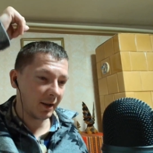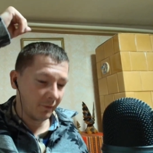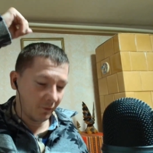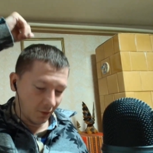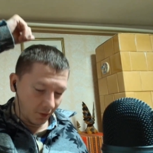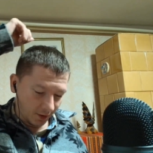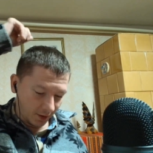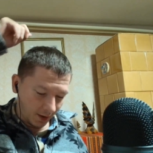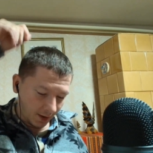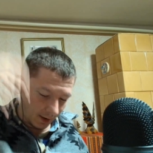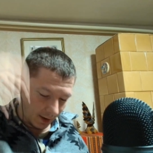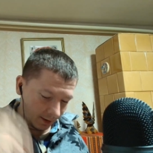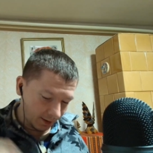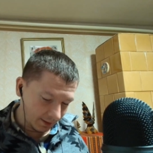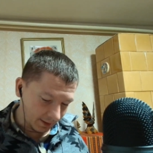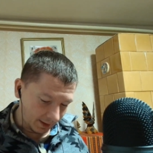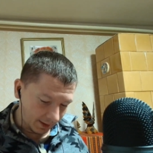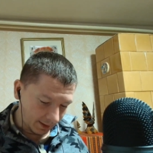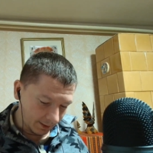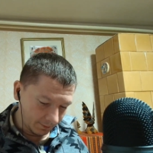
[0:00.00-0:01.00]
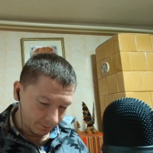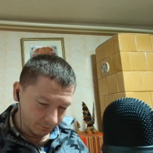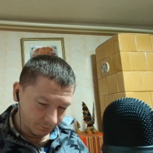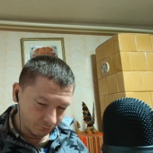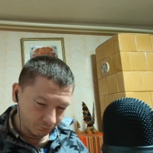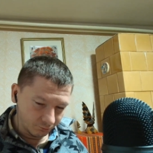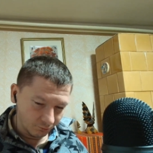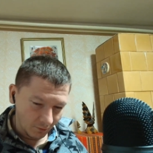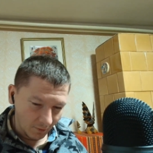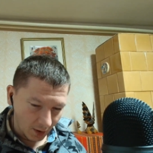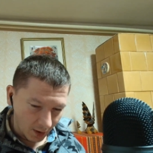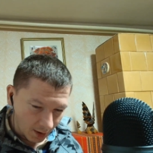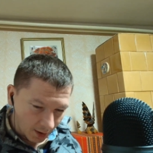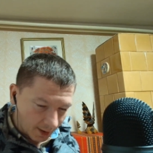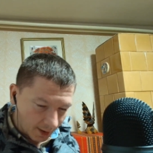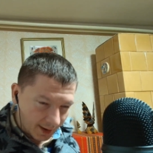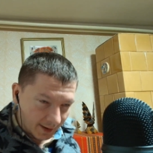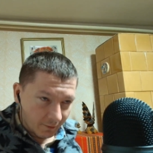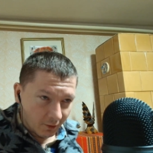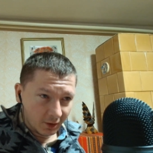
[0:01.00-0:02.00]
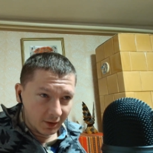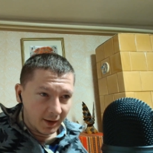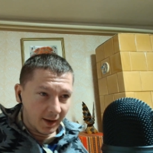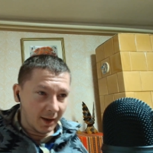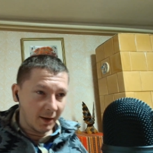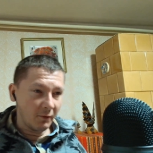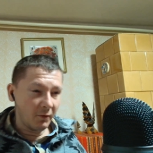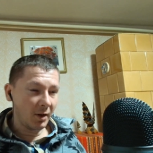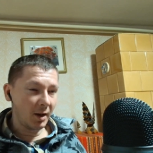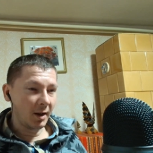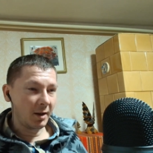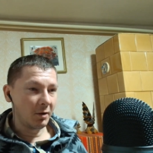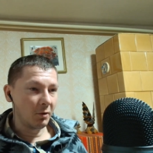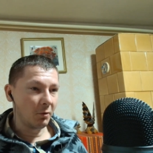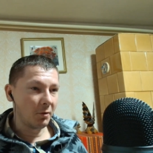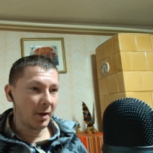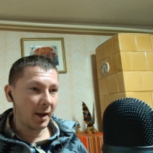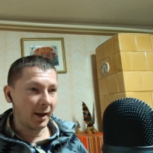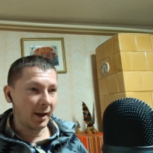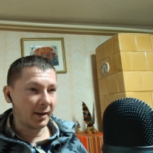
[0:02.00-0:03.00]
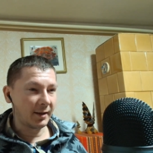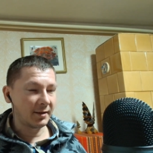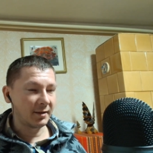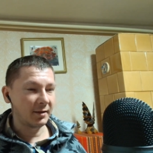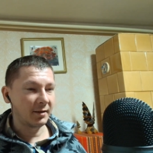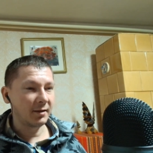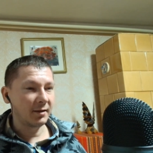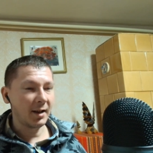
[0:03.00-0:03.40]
for the answer. And what can we do next?